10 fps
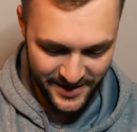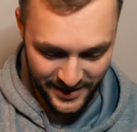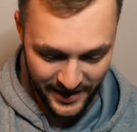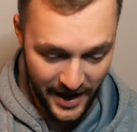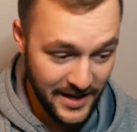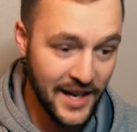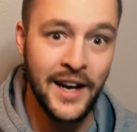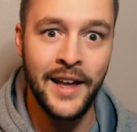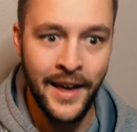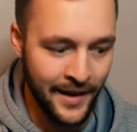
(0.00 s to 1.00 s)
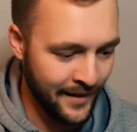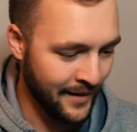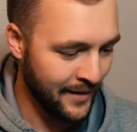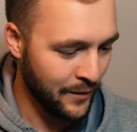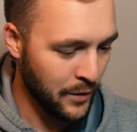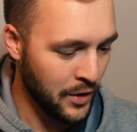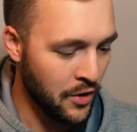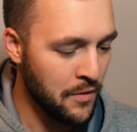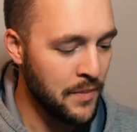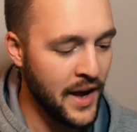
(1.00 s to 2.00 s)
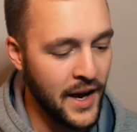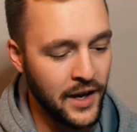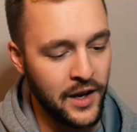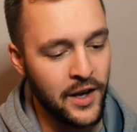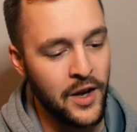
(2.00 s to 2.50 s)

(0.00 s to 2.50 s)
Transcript: I, I did it again. We're going back.